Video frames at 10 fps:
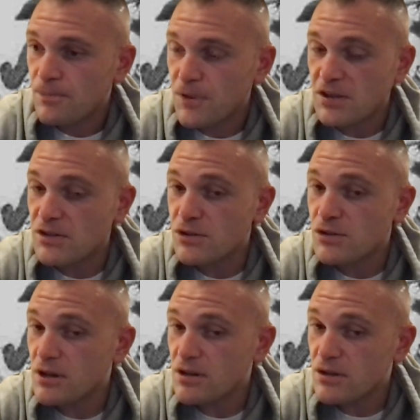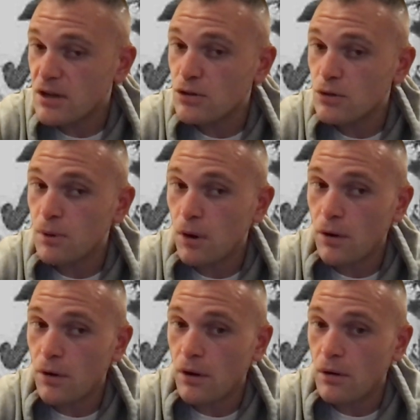This is just an essential
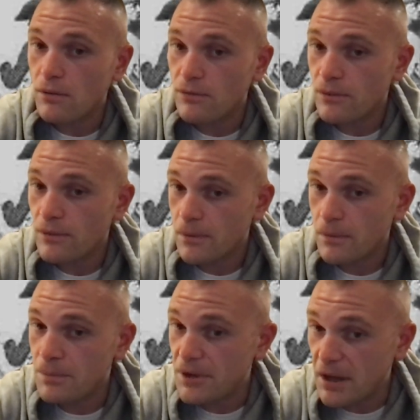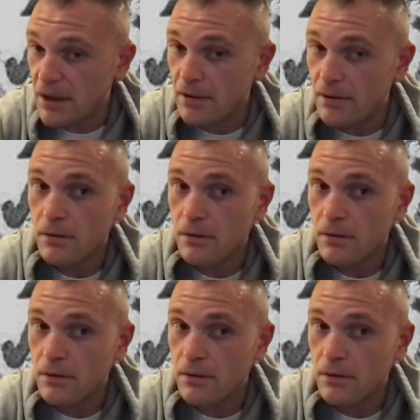part of being.